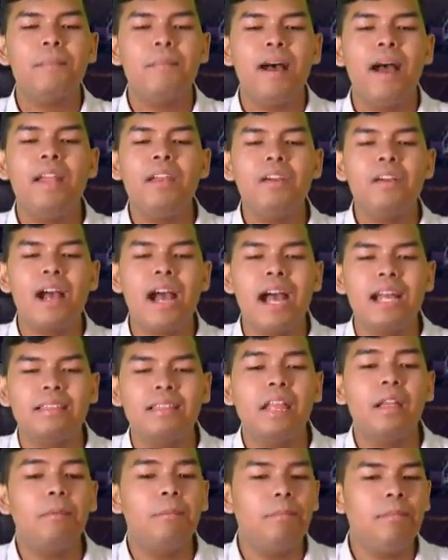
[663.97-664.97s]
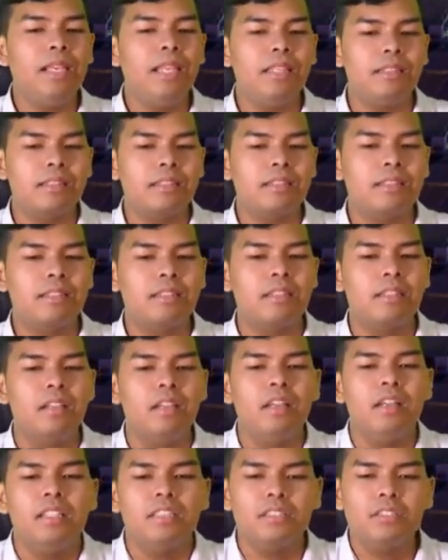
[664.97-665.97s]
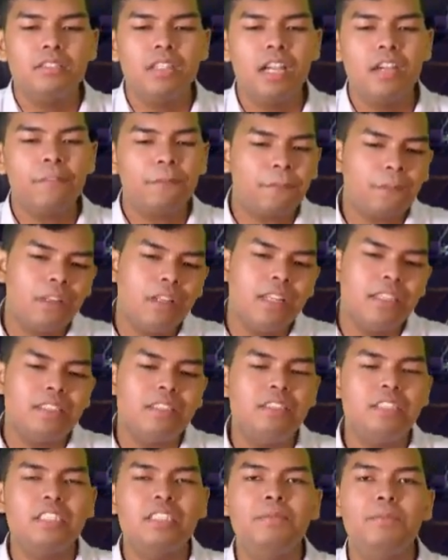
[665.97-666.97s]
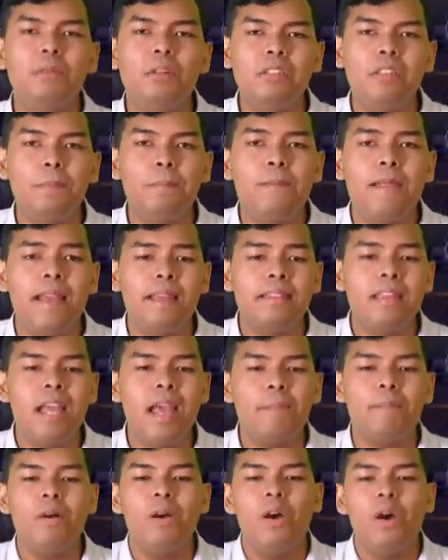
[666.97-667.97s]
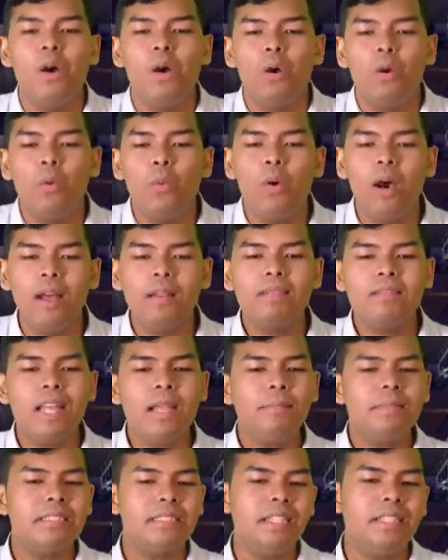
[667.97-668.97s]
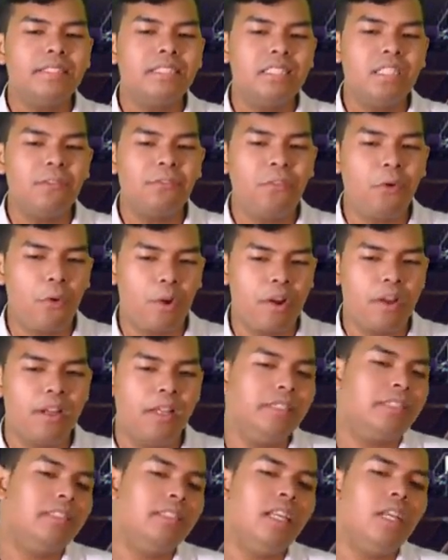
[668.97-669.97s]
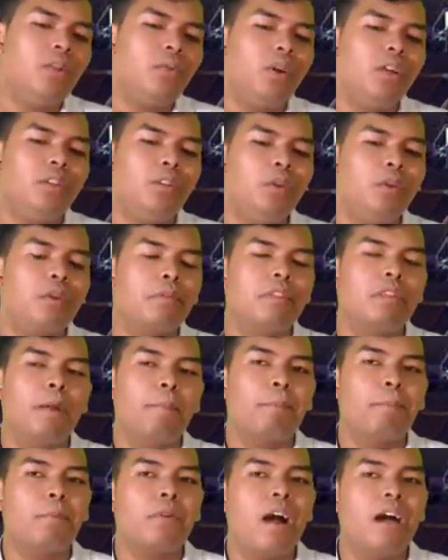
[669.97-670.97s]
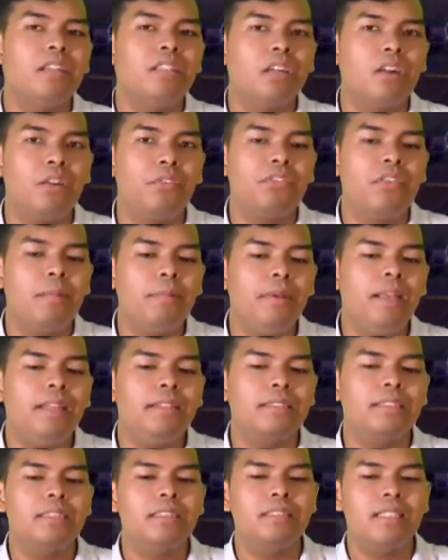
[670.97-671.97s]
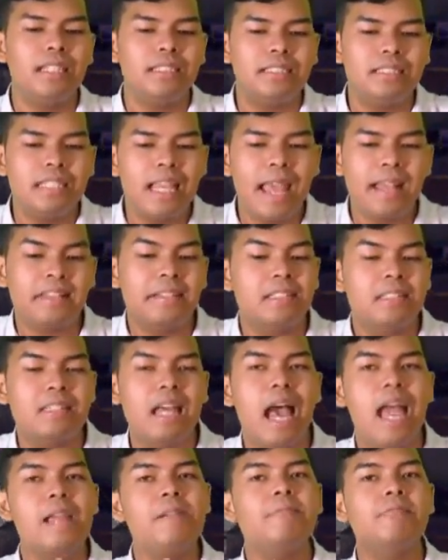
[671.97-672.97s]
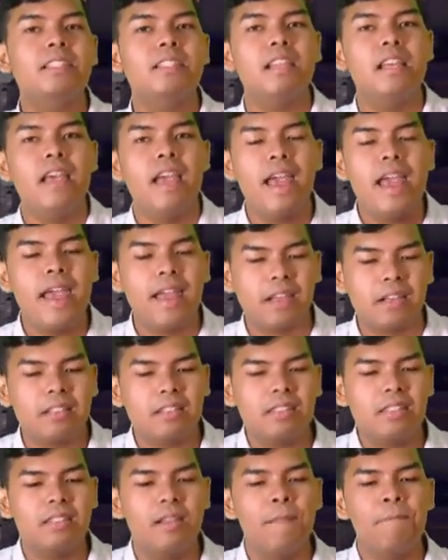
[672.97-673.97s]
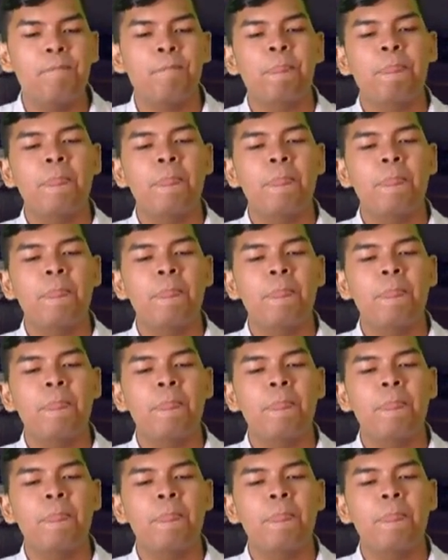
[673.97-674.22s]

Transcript: naman yung ating means. So, therefore, let's just multiply them. one times sixty-four is equal to the product of the means. That's x times x.